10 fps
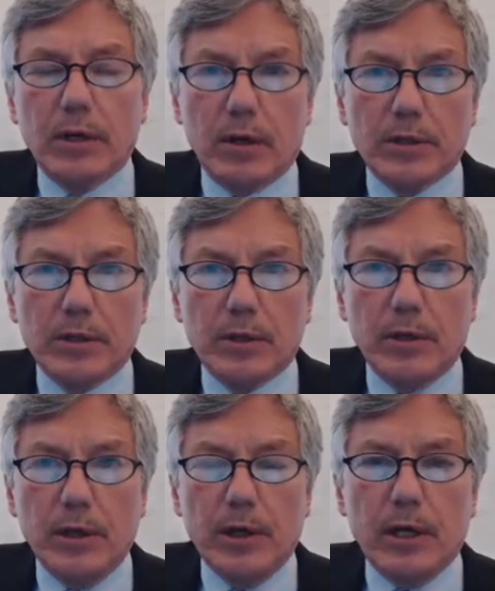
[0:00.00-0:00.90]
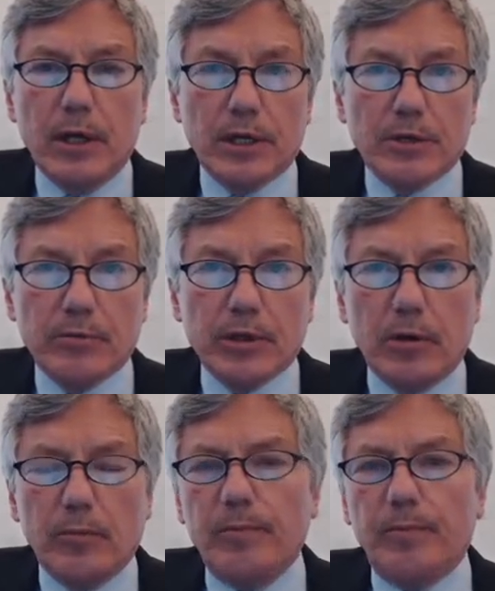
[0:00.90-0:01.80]
causes. And as a
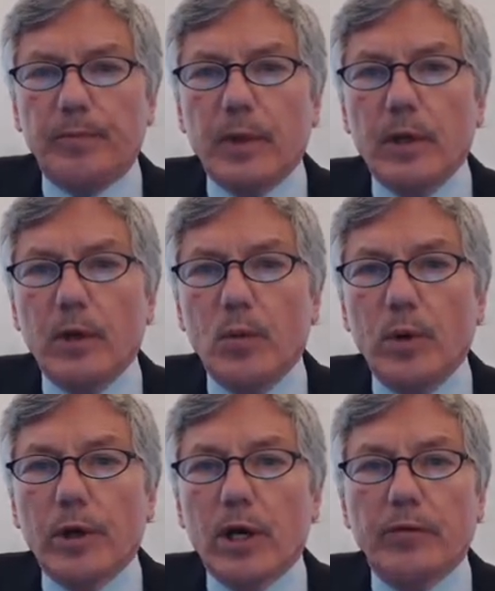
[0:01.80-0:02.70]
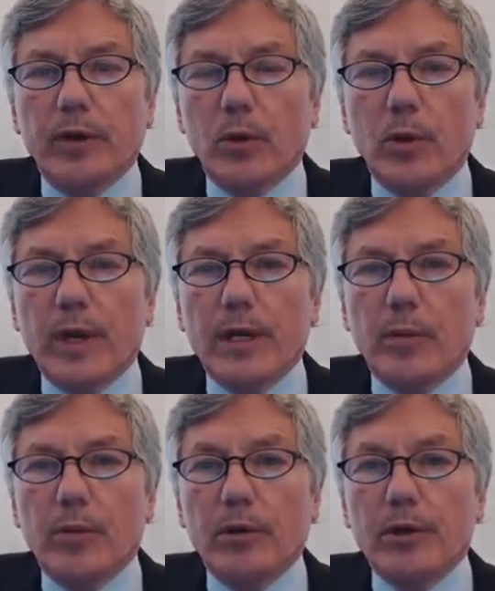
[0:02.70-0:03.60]
result, we're confident that we can
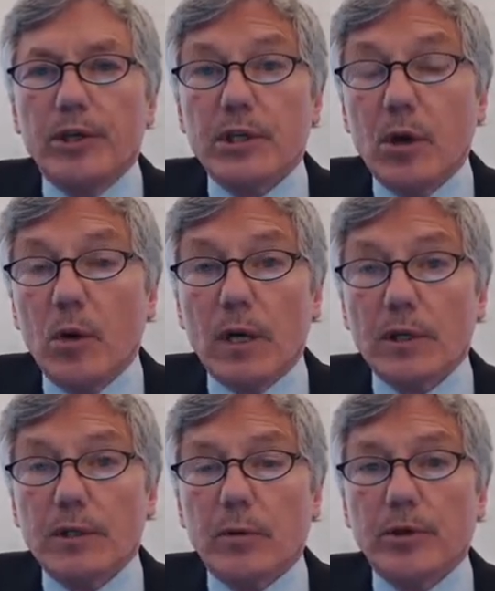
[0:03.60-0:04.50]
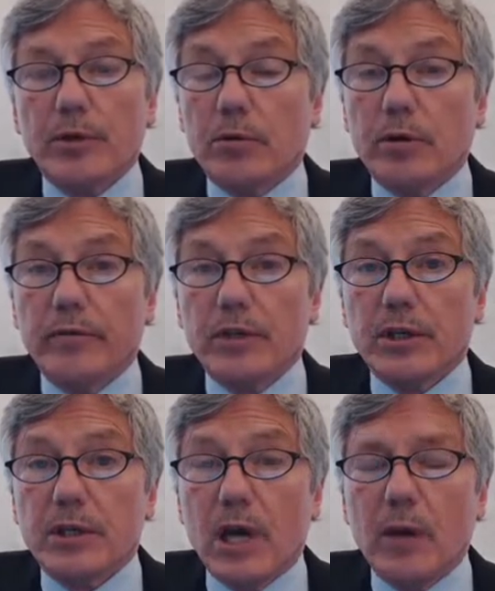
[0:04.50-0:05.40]
not merely slow Alzheimer's or even
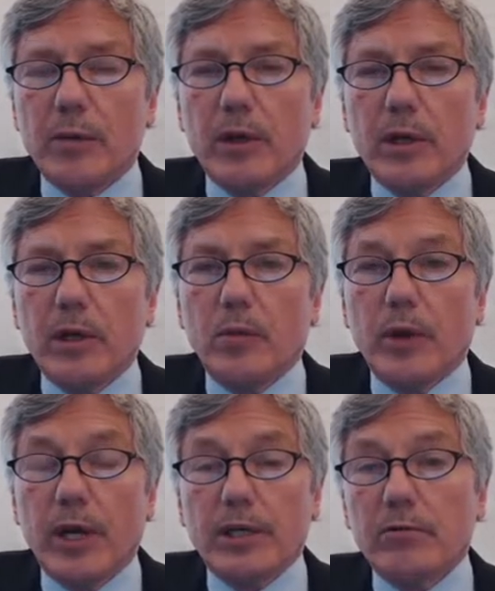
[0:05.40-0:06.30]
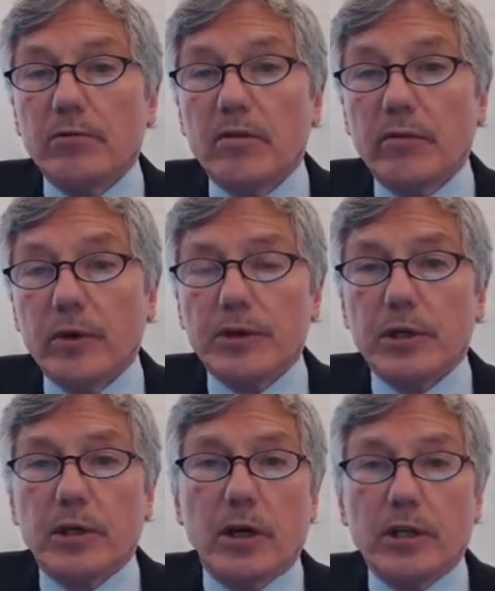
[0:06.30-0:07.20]
just stop it, but actually reverse
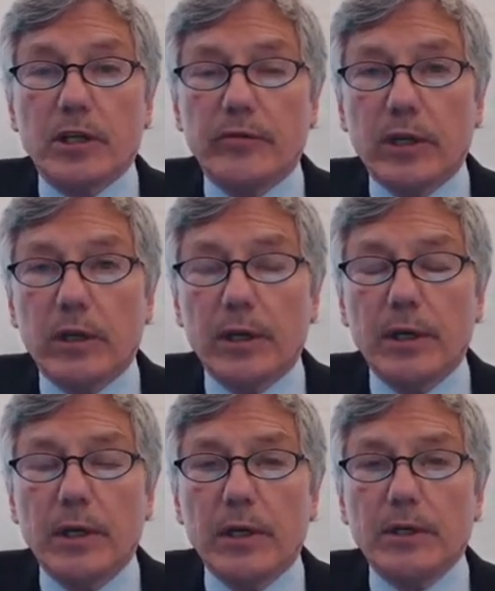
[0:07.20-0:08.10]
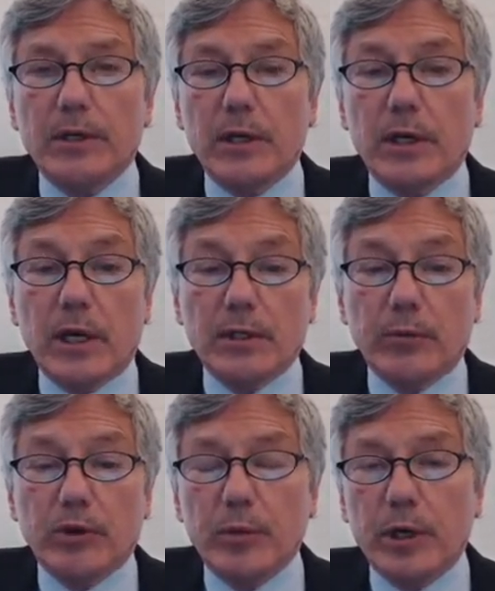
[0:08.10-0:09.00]
the cognitive decline seen in
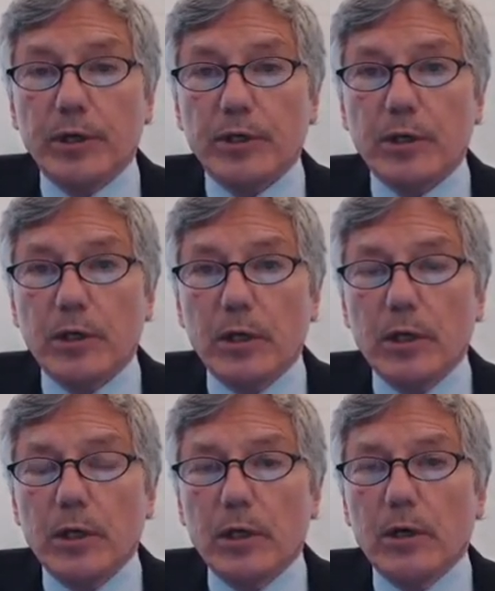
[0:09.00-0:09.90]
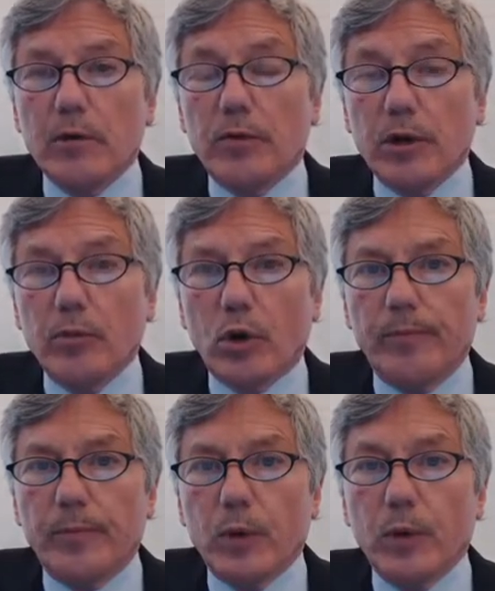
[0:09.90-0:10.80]
Alzheimer's patients. Furthermore,
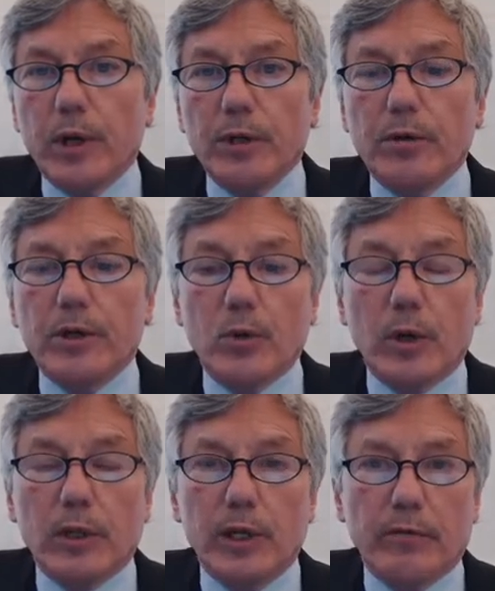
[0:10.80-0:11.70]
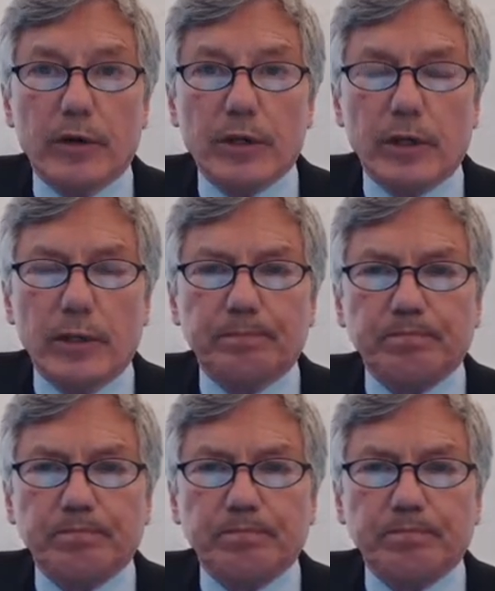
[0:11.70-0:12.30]
we can do this quickly and efficiently.